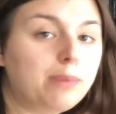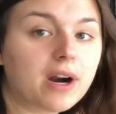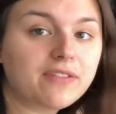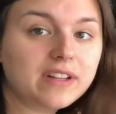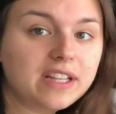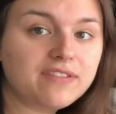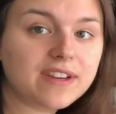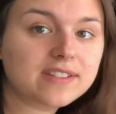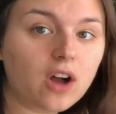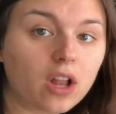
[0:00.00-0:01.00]
perfectly
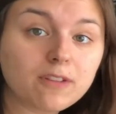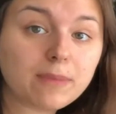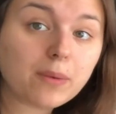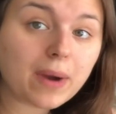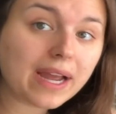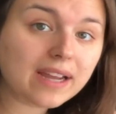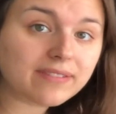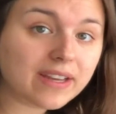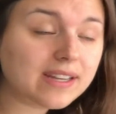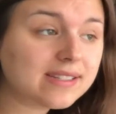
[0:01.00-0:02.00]
fits all of my YA
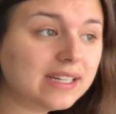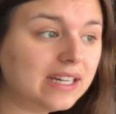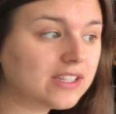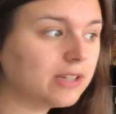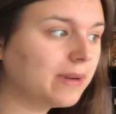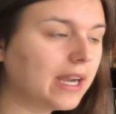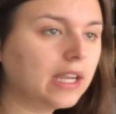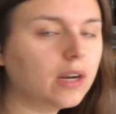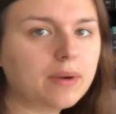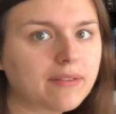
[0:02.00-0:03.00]
fantasy, assuming I,
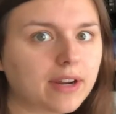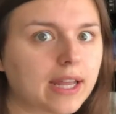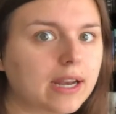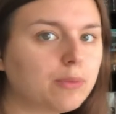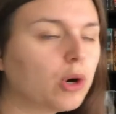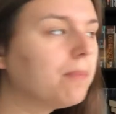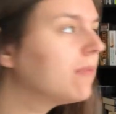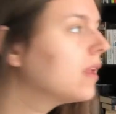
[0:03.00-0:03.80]
never get any more.